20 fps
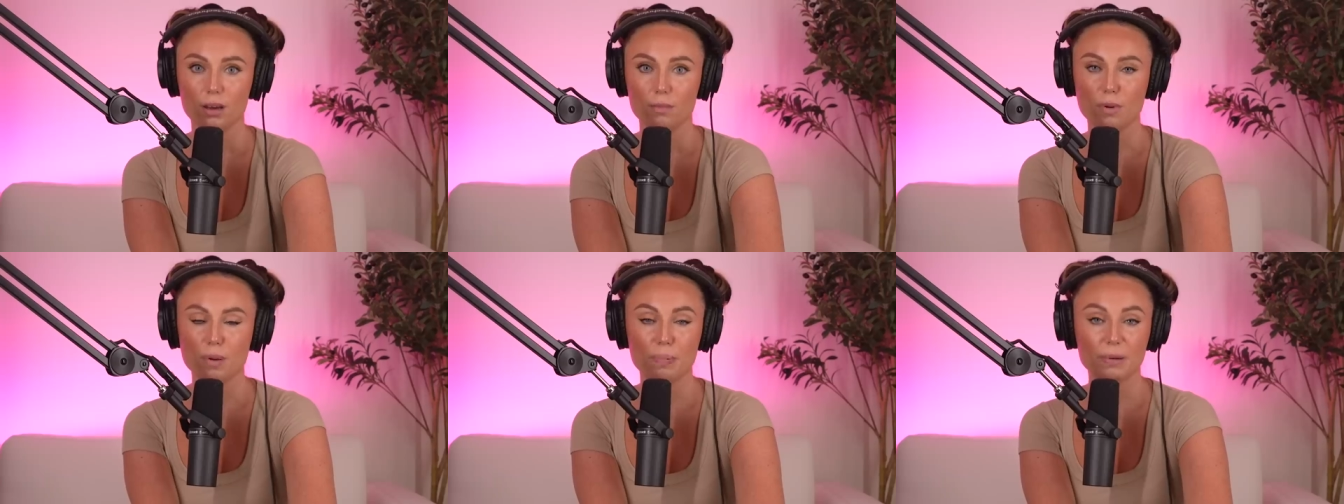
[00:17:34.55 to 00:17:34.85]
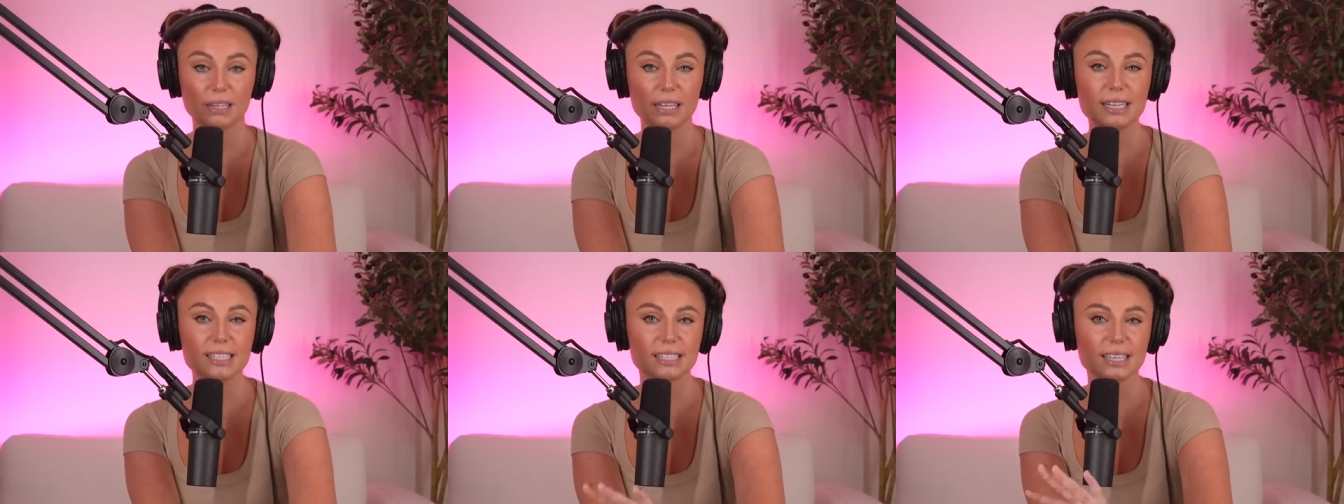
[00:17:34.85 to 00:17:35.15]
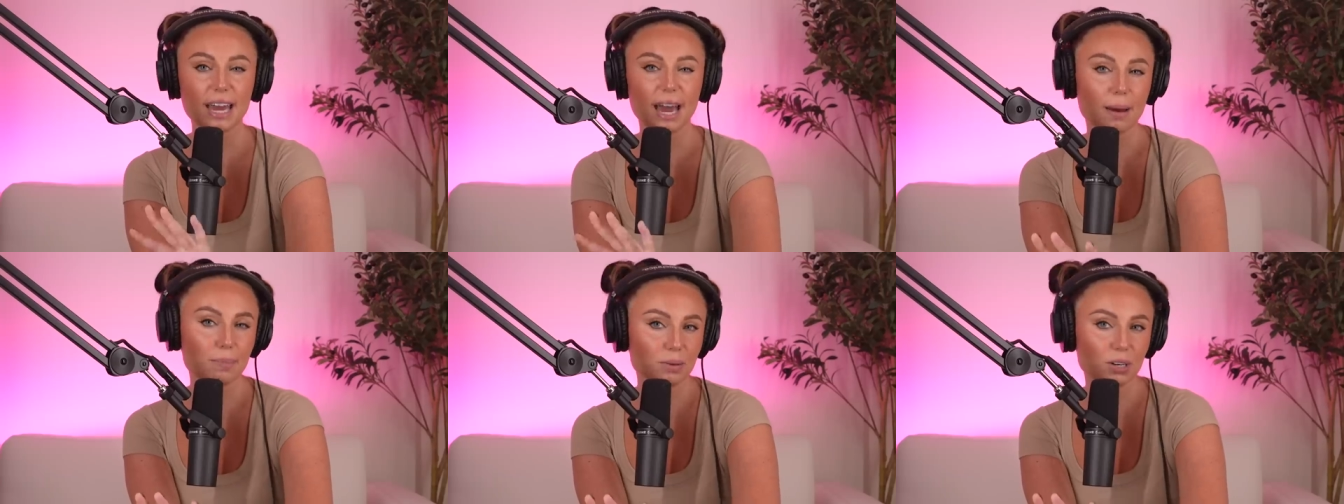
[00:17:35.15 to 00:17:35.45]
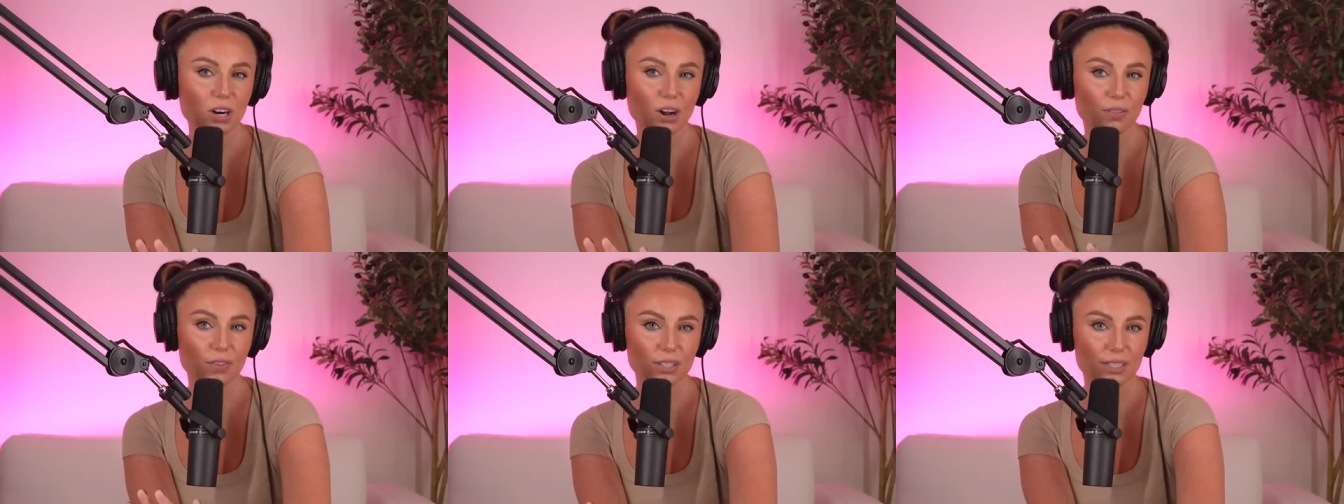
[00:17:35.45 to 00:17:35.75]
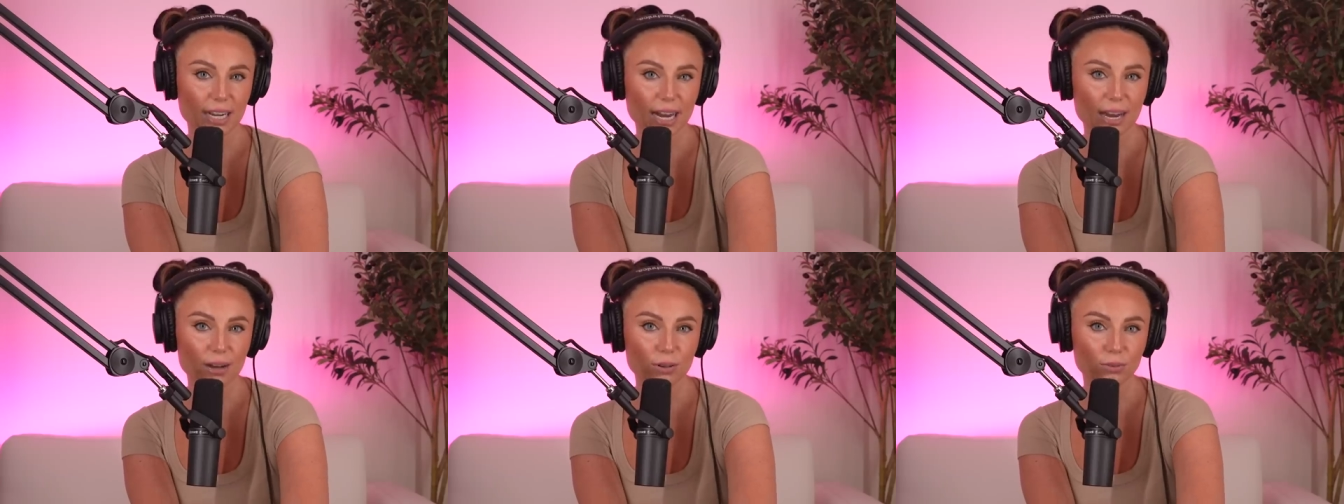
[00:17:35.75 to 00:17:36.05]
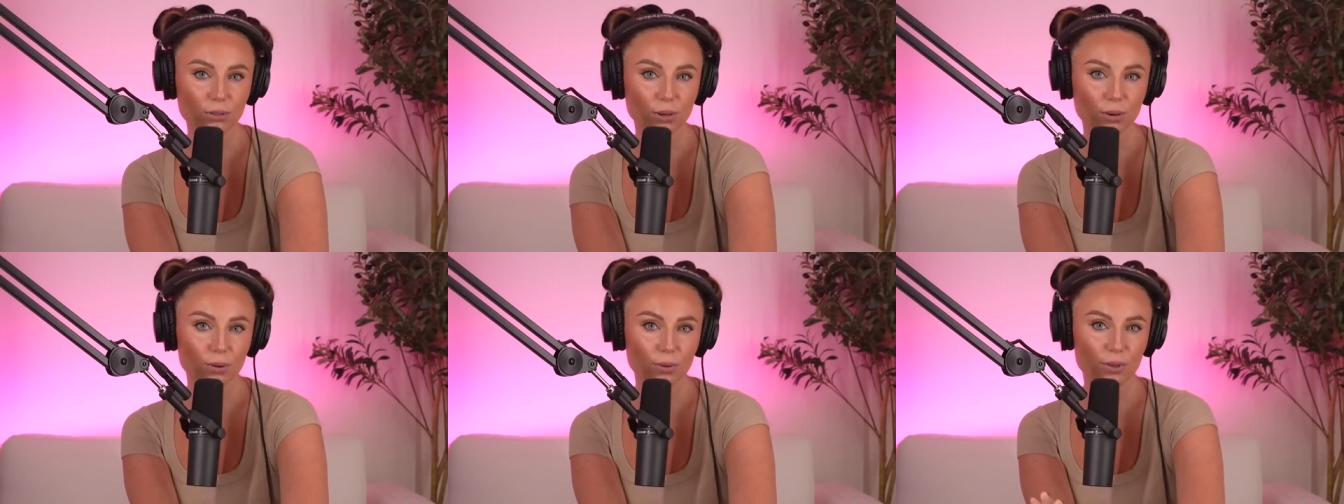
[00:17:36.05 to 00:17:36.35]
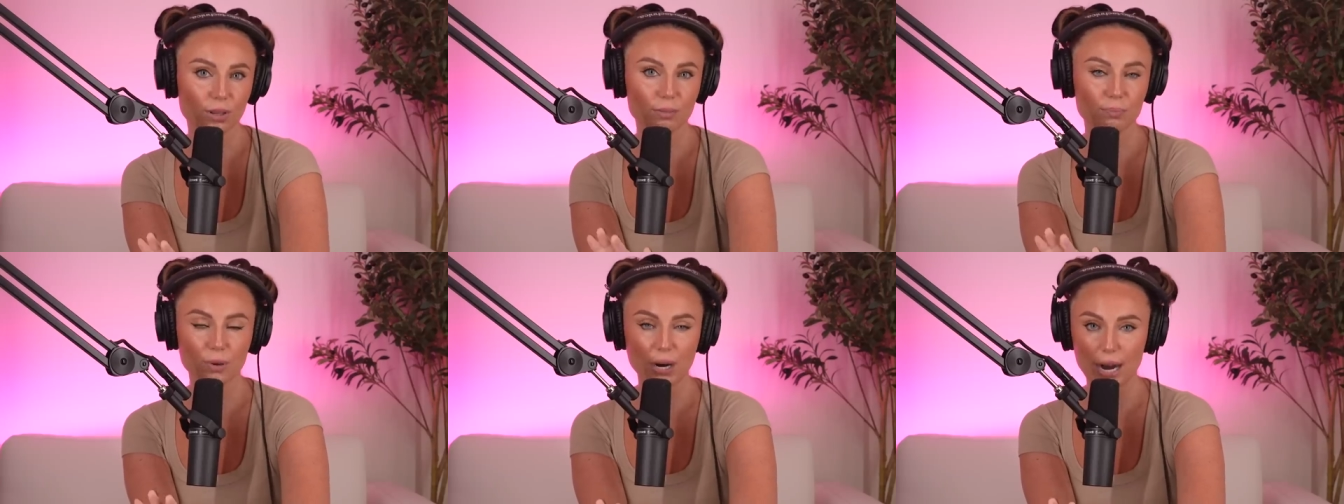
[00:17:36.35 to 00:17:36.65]
But police kept it on the down low
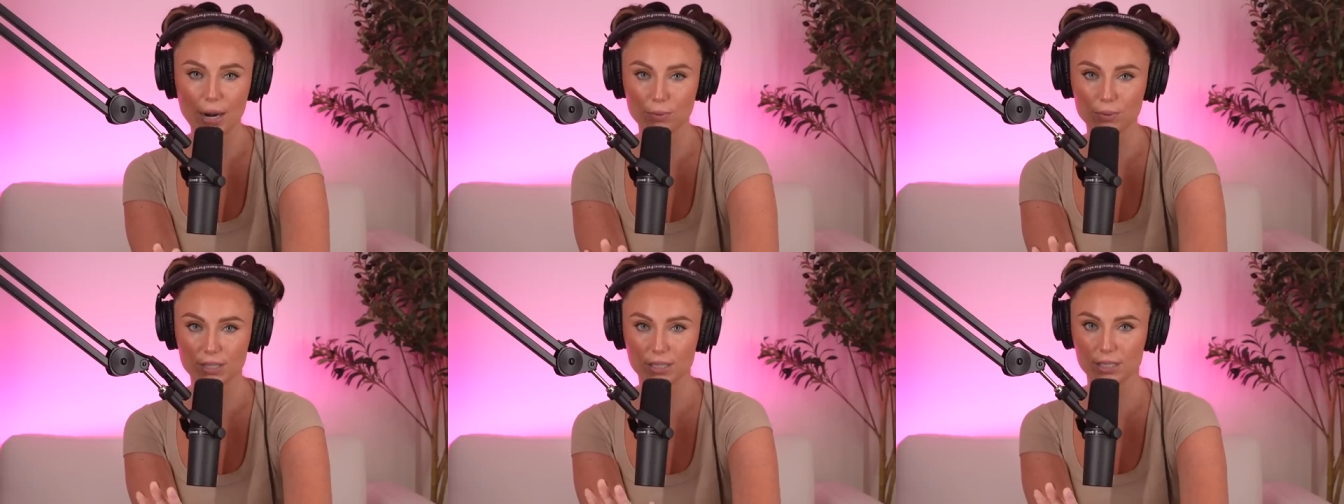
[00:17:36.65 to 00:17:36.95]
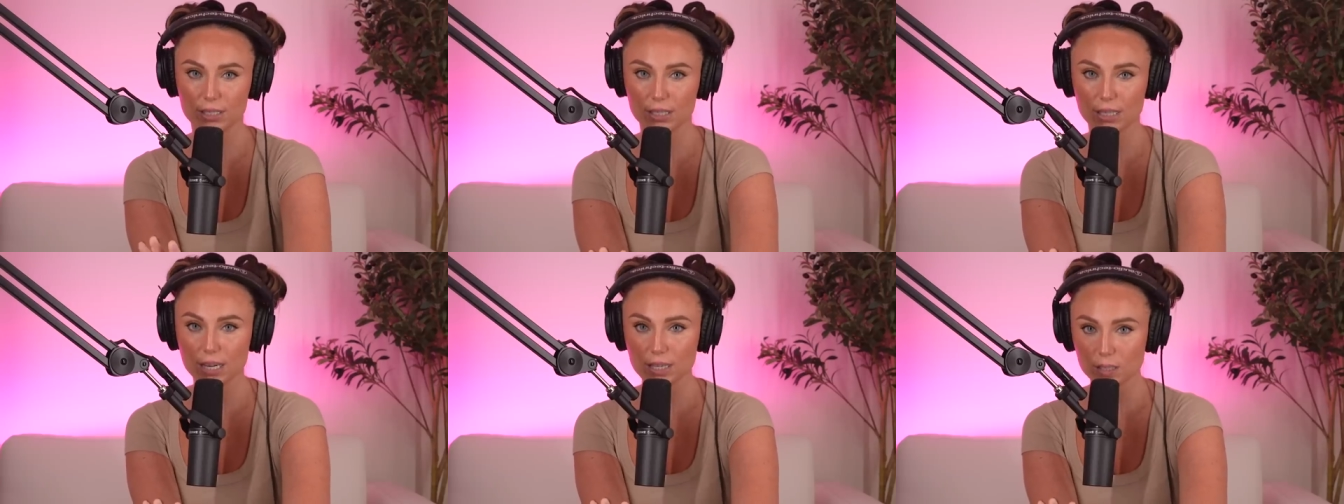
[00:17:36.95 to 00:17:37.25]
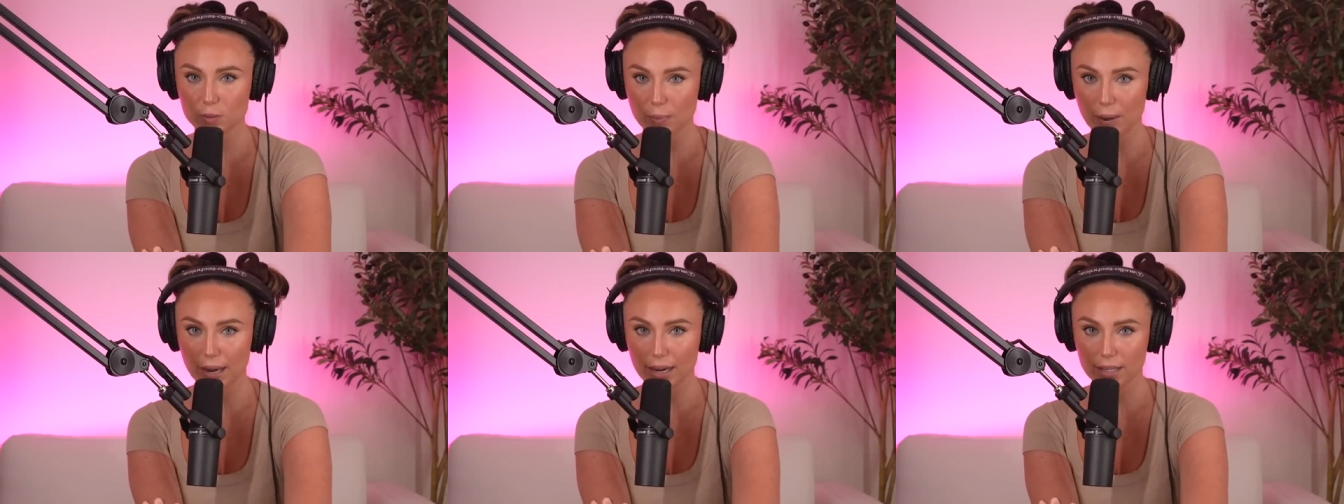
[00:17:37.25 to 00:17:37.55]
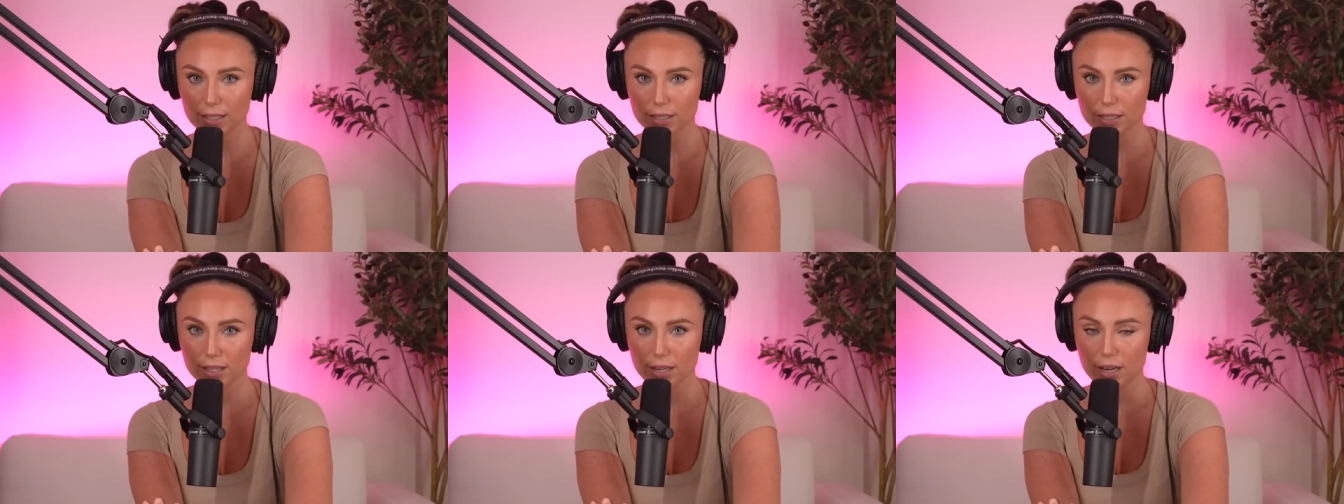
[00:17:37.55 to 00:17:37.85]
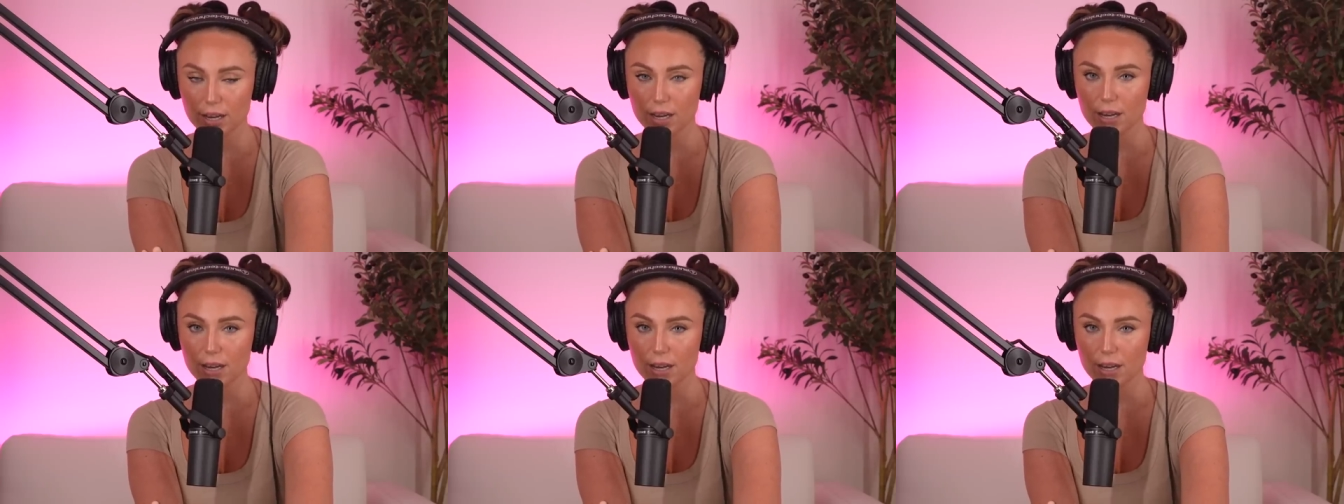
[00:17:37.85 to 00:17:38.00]
that Brad was a suspect.